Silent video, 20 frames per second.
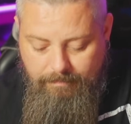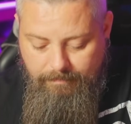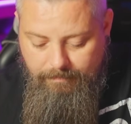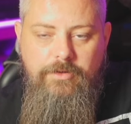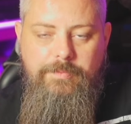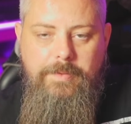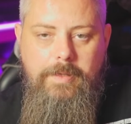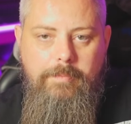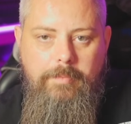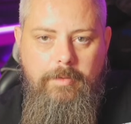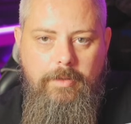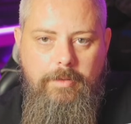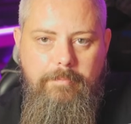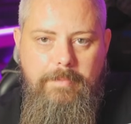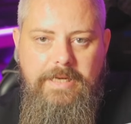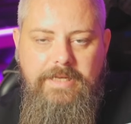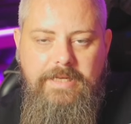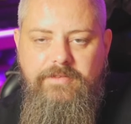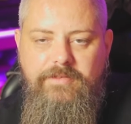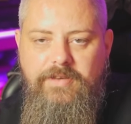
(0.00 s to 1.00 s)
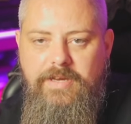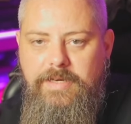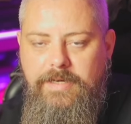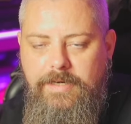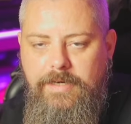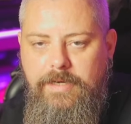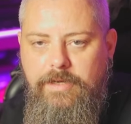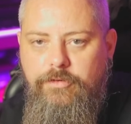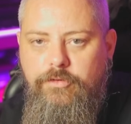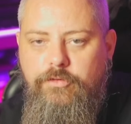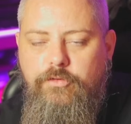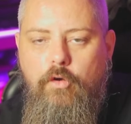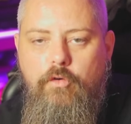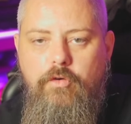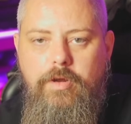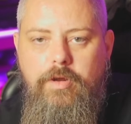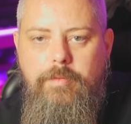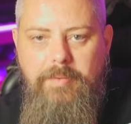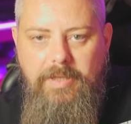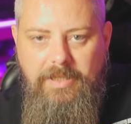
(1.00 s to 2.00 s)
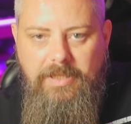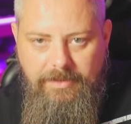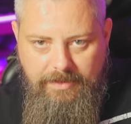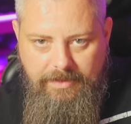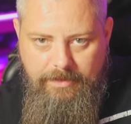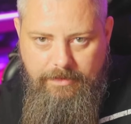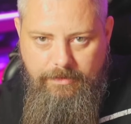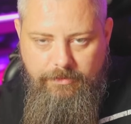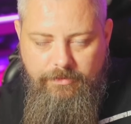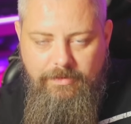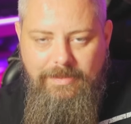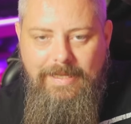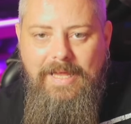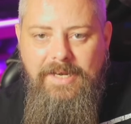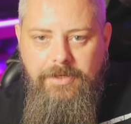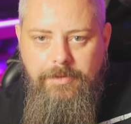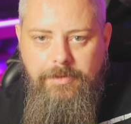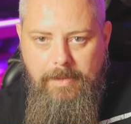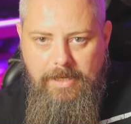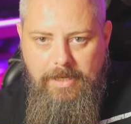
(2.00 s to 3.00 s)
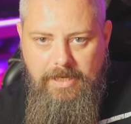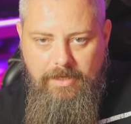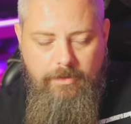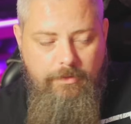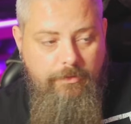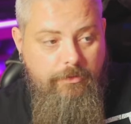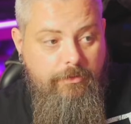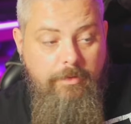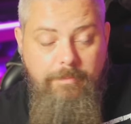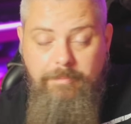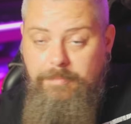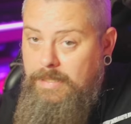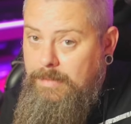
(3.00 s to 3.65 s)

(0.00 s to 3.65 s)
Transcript: These people maintaining historic buildings, landmarks,